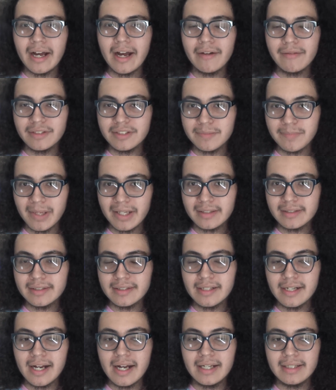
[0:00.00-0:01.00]
I respect
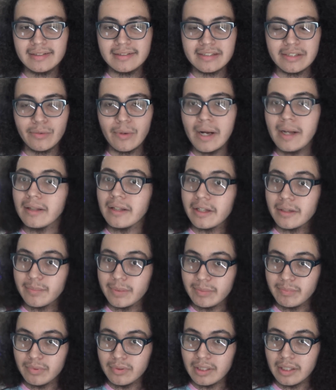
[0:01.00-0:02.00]
it. I see why a lot of
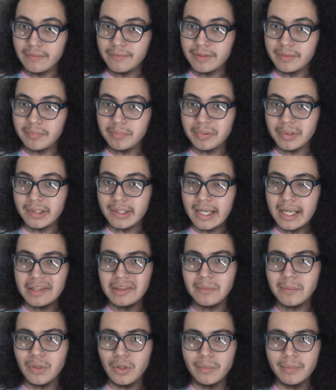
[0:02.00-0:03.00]
people love it, but at
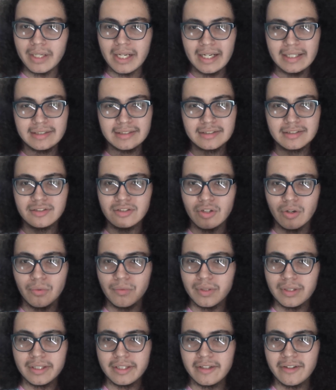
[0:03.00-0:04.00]
the moment, I just don't
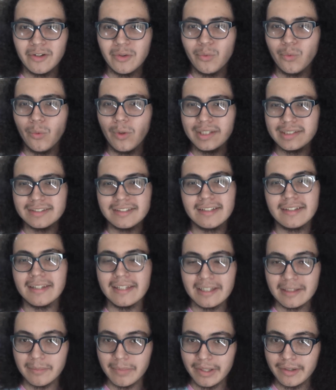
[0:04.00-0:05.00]
really know what to
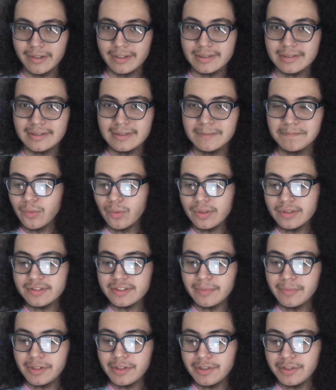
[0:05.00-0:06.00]
think about it. What are
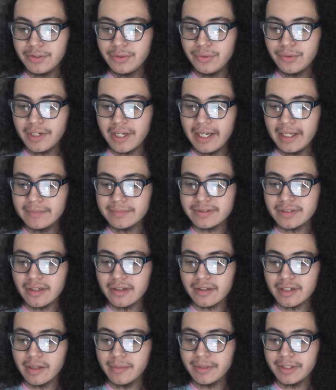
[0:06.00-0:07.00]
some of the new games that
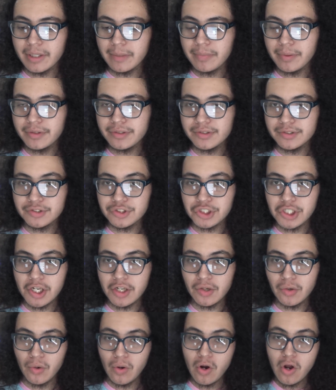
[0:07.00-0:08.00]
are coming up on your
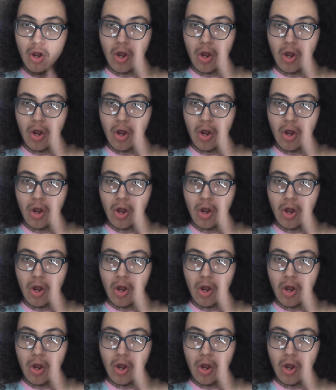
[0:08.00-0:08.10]
channel?